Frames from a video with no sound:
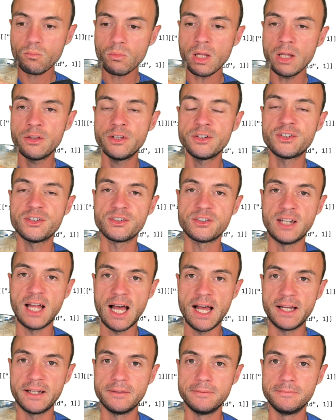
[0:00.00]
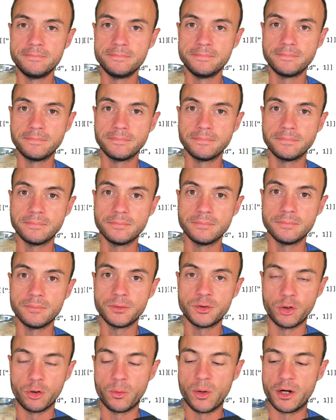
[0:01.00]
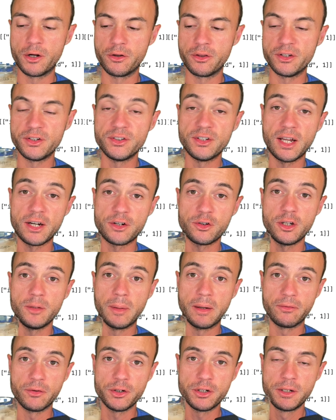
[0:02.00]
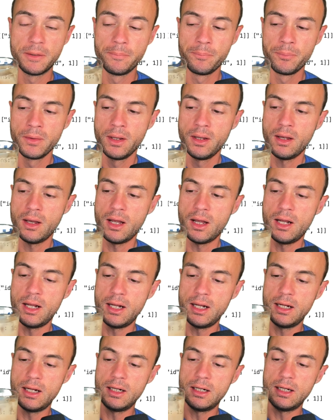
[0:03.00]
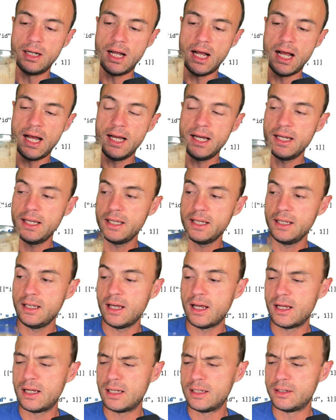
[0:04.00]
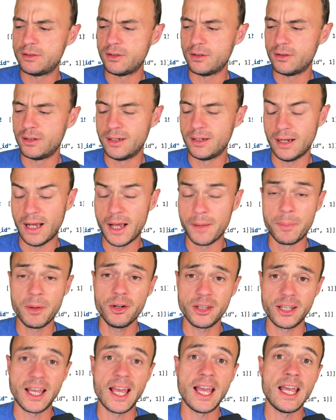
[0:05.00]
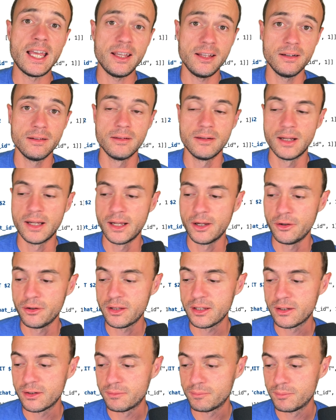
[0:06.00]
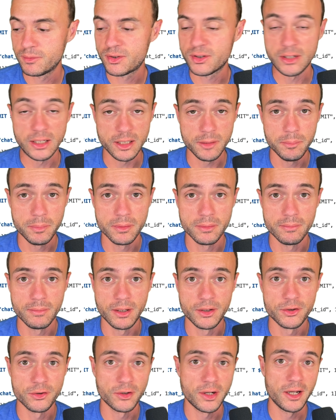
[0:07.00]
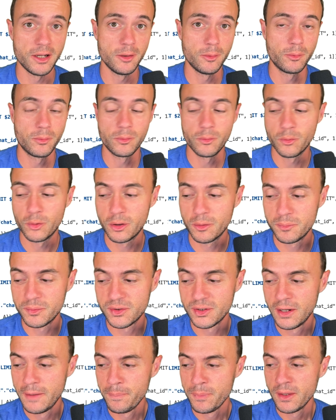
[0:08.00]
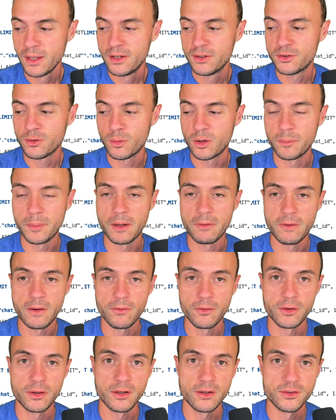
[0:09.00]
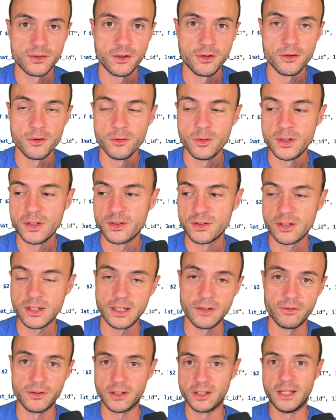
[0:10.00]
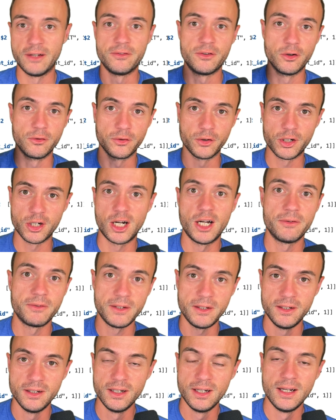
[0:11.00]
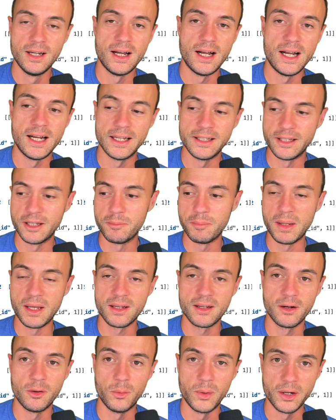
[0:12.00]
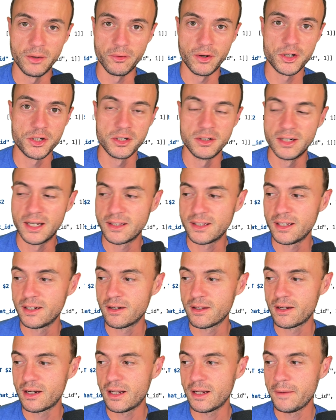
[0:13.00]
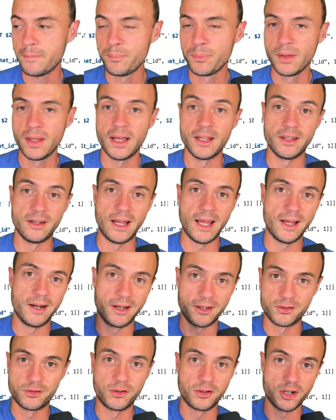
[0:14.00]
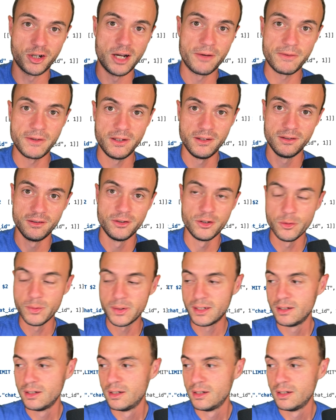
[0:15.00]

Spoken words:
This is not soda water. This is actually a beverage. I apparently hate healthy sleep and circadian rhythms. So one of my favorite things to do is leave the leftover coffee and then make a White Russian at the end of the day and then add extra coffee to it.